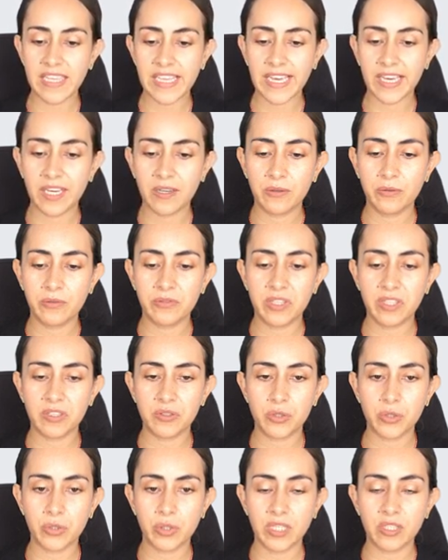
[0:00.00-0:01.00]
now the
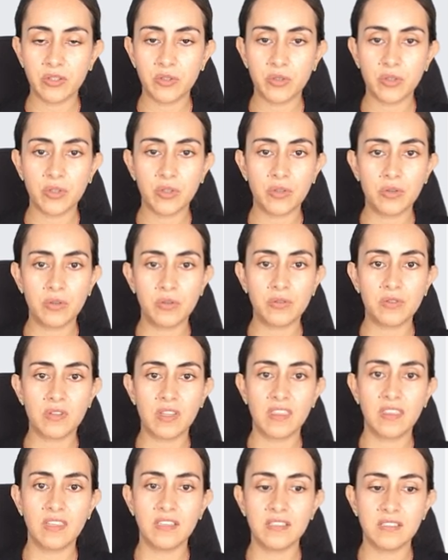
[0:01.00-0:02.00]
trick to use
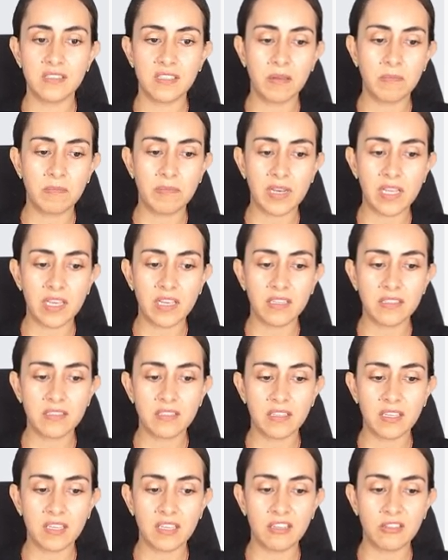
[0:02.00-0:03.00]
these
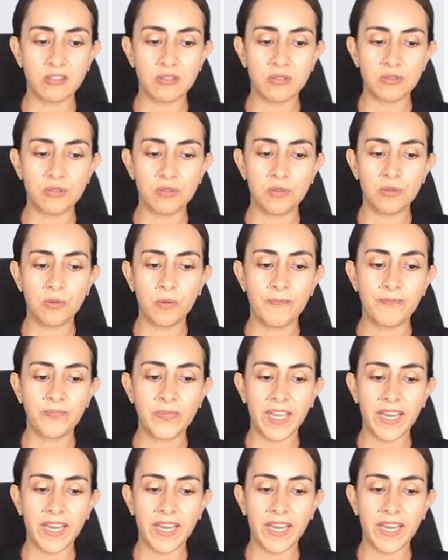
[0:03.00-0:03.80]
templates is to